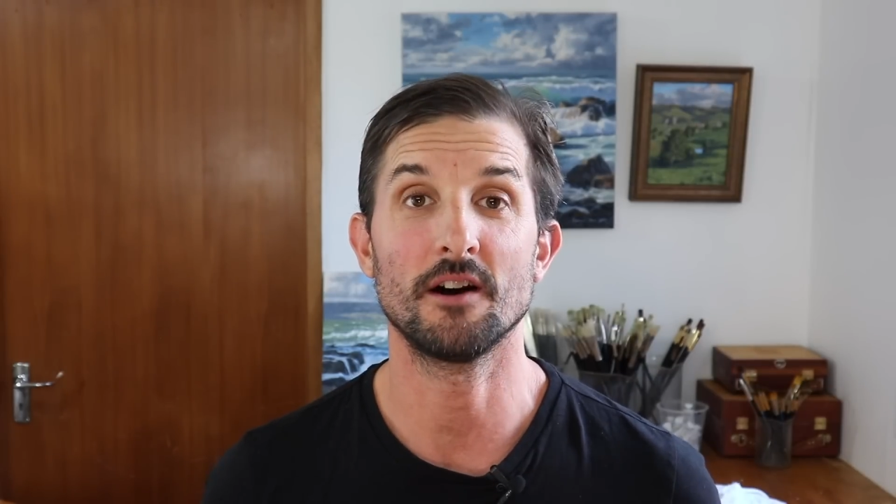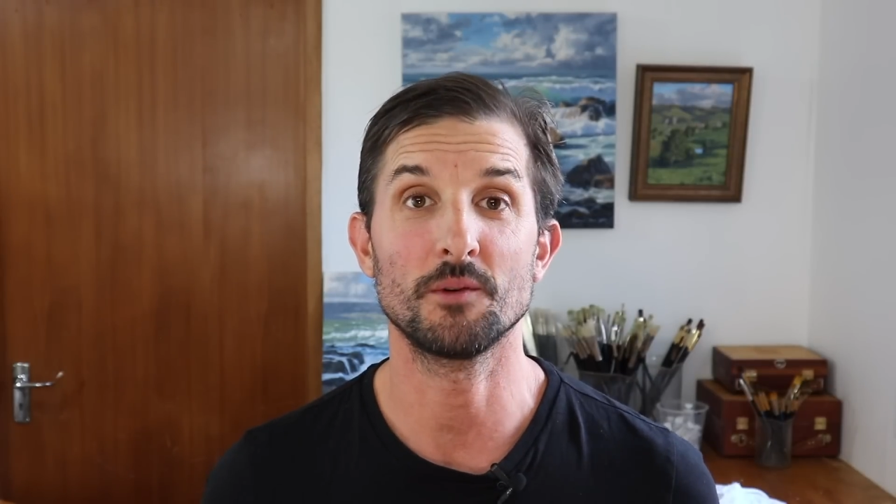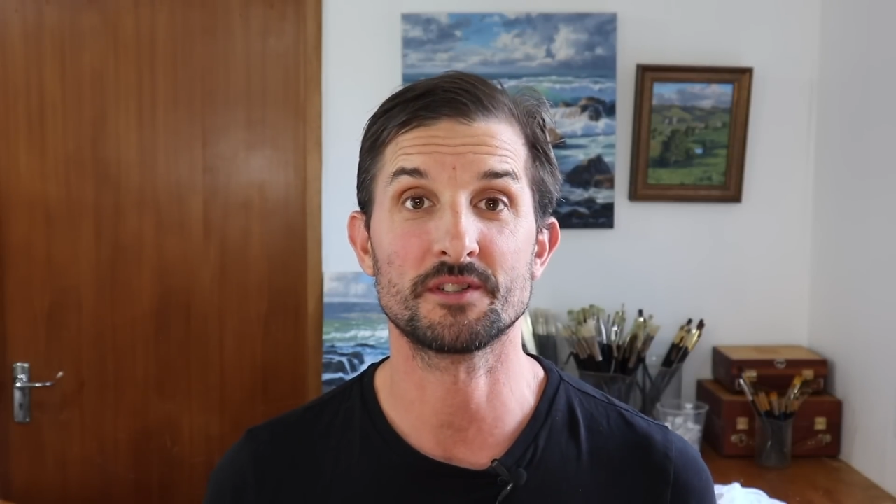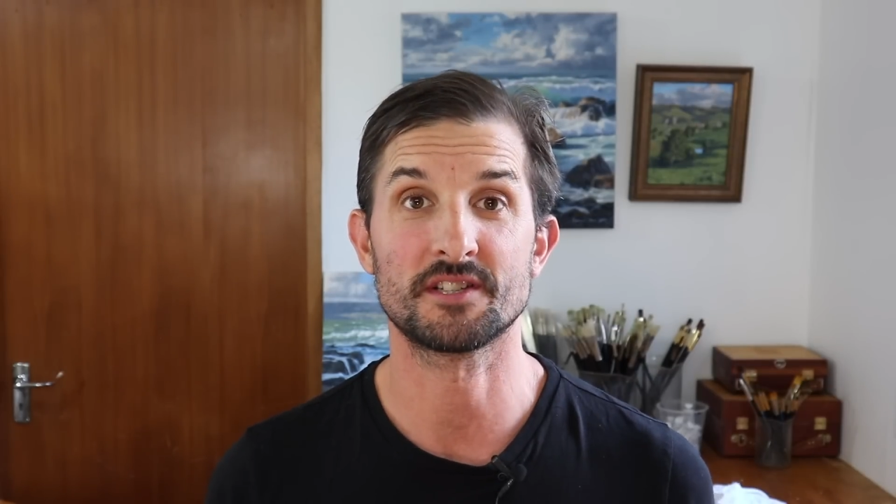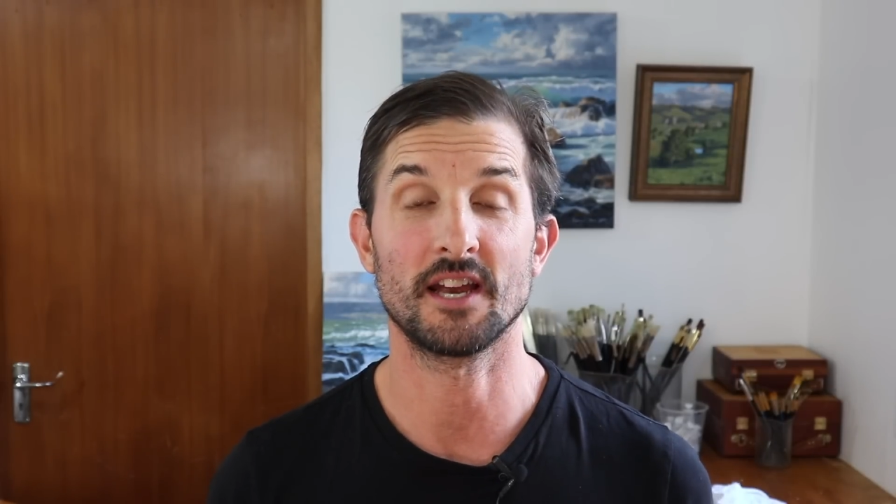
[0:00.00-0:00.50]
I
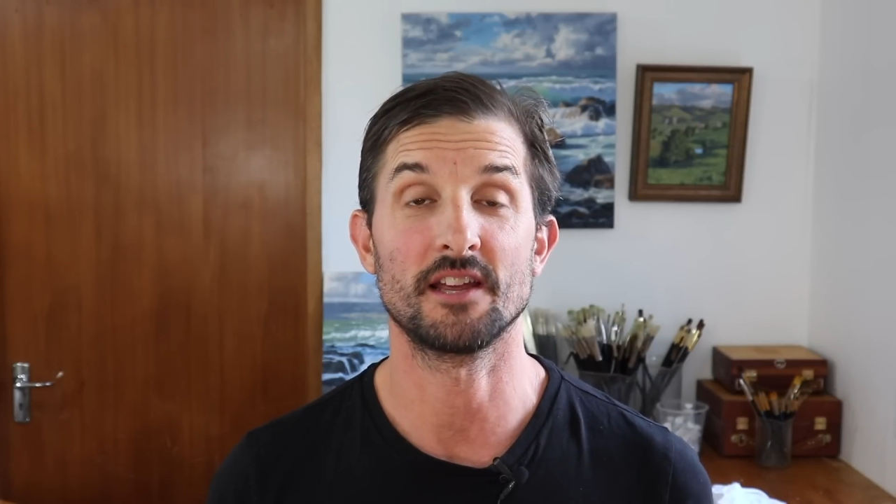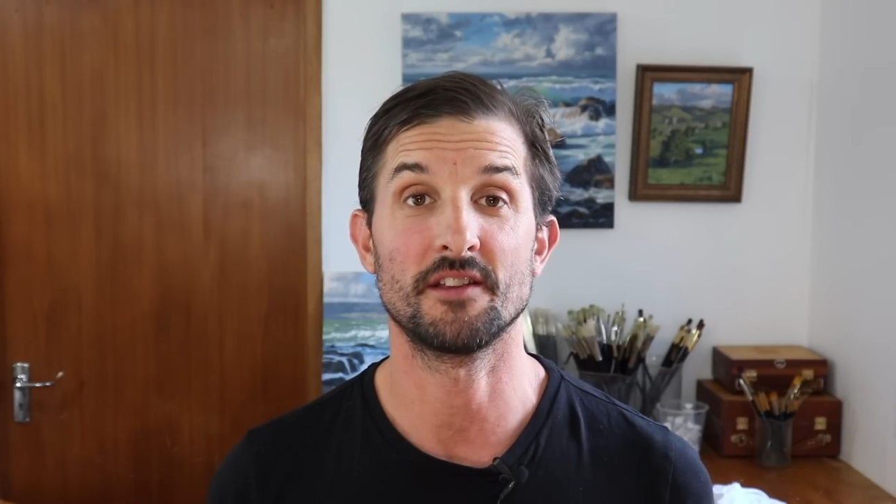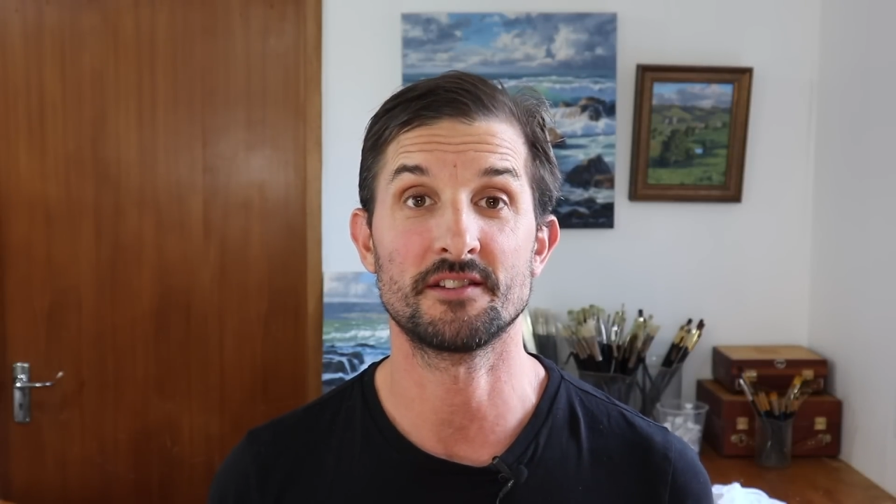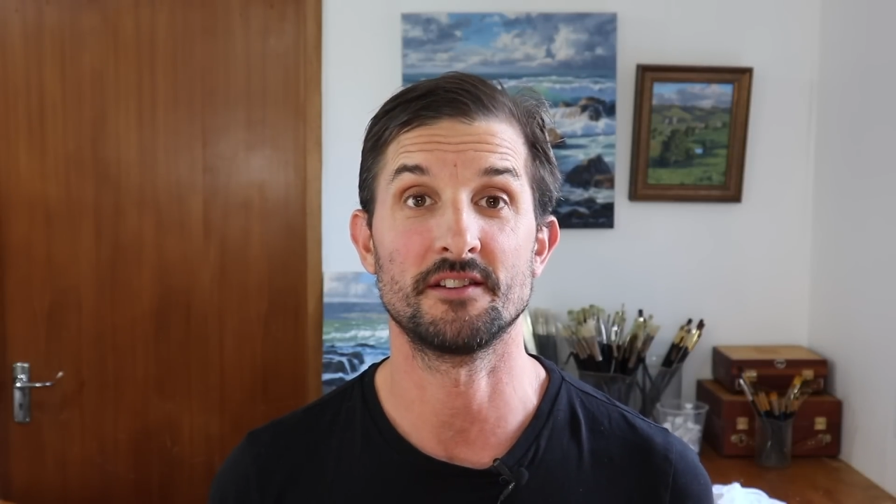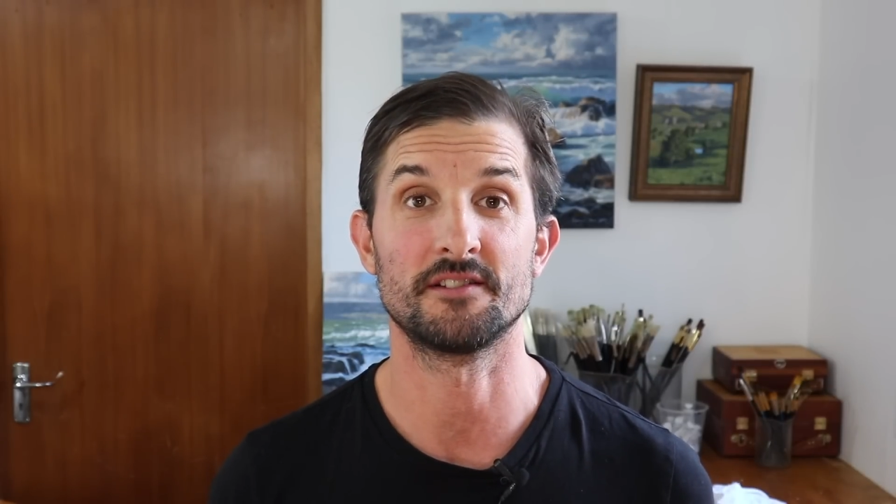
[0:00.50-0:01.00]
would say
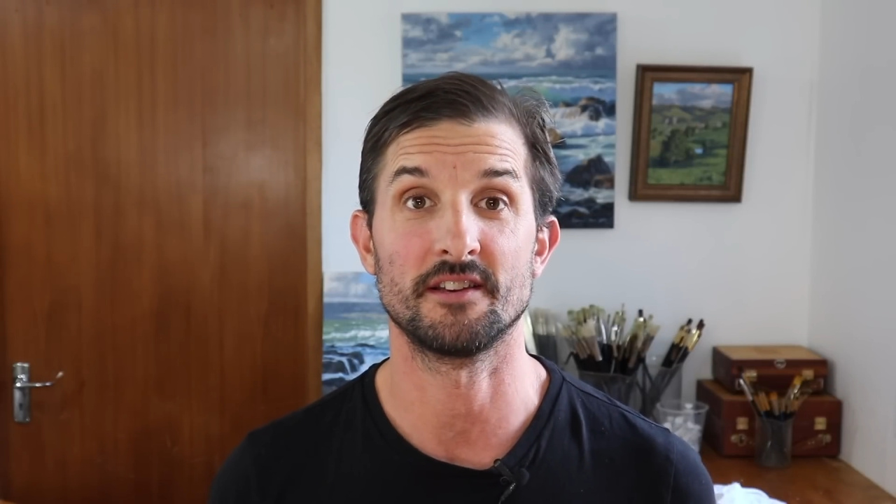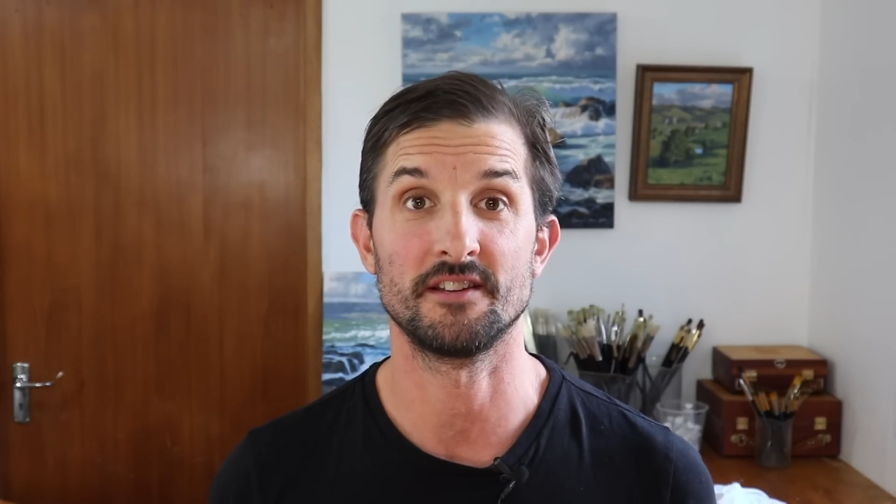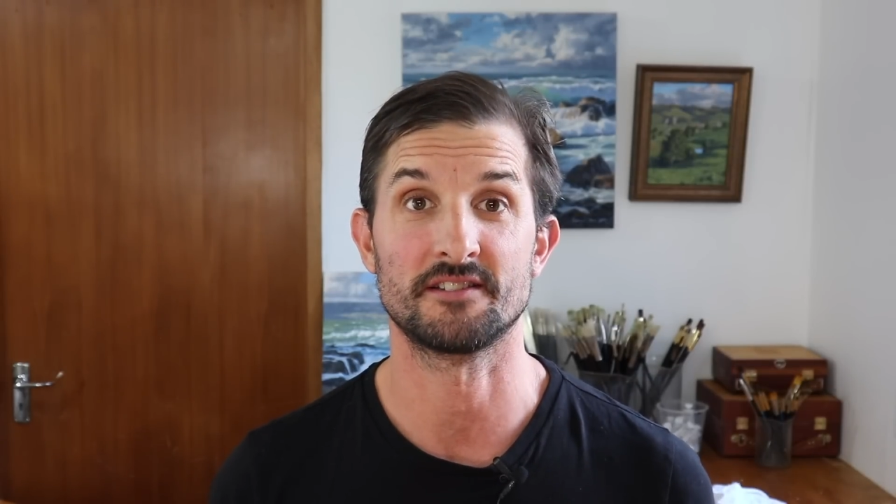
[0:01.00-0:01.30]
this is an